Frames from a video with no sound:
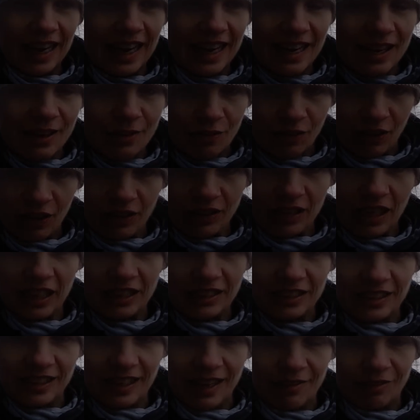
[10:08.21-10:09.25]
even
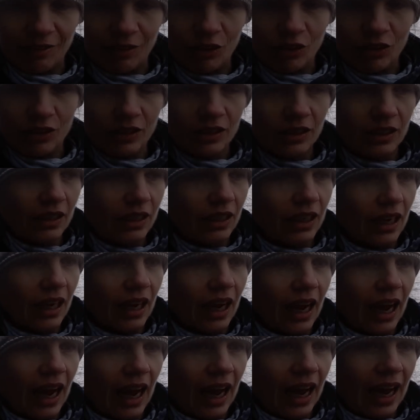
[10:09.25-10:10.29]
and level
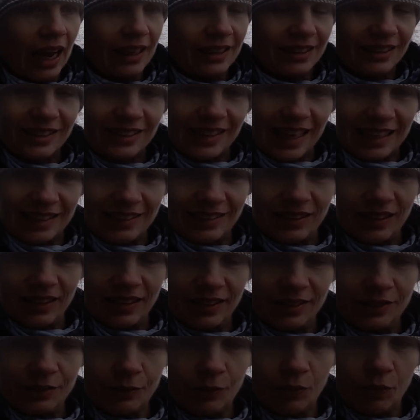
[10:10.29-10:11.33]
and
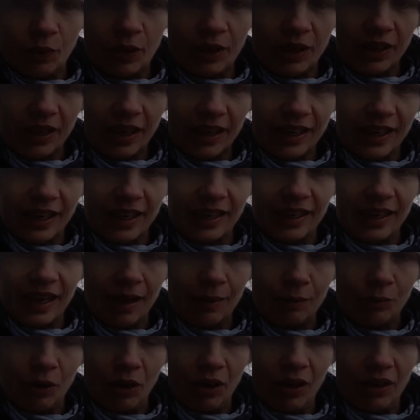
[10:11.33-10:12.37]
centered, when you get it in
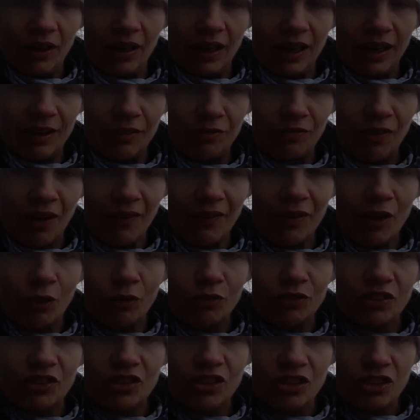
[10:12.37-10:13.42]
camera it very
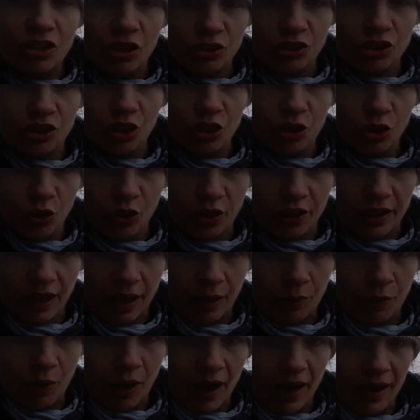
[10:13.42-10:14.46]
often doesn't look
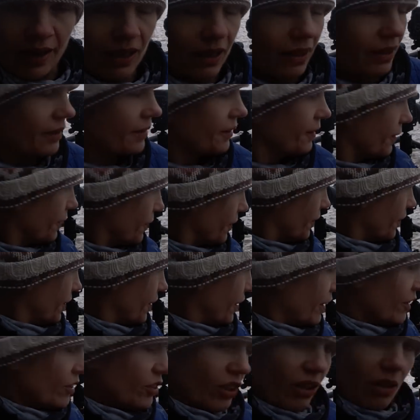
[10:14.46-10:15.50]
that way.
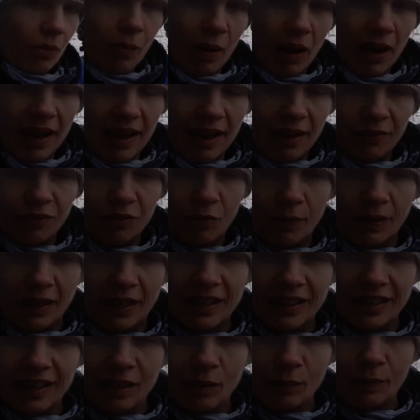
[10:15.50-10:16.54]
So there might have to be
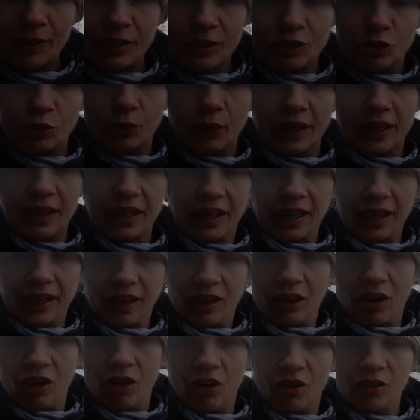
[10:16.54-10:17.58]
a little bit of
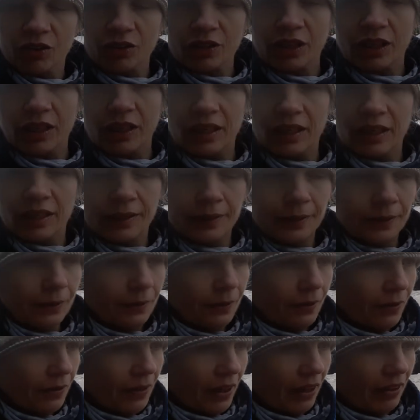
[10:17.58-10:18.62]
tweaking on,
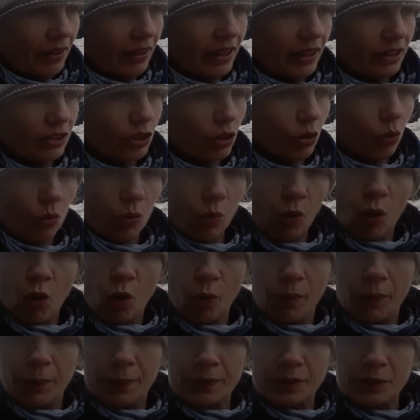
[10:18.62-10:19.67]
I think it's called
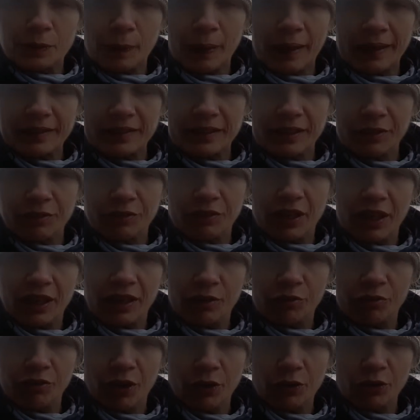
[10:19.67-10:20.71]
warp or perspective
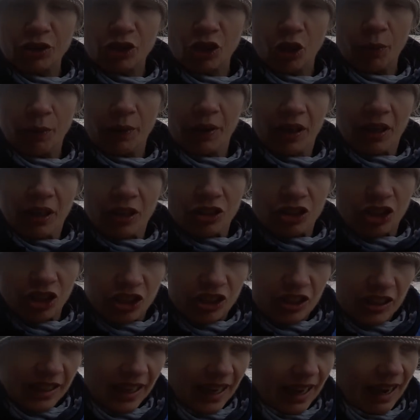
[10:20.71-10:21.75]
in Photoshop,
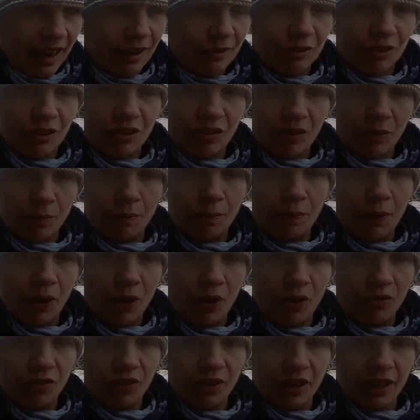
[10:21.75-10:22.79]
just to get everything
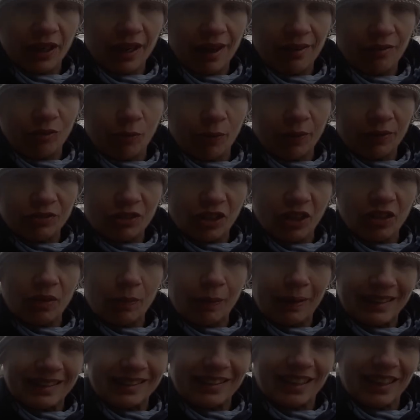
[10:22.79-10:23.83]
perfectly level, but I've done the
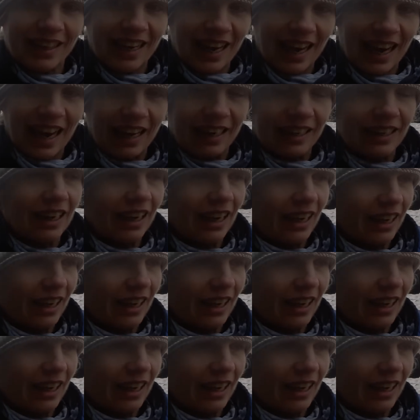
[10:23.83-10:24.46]
best I can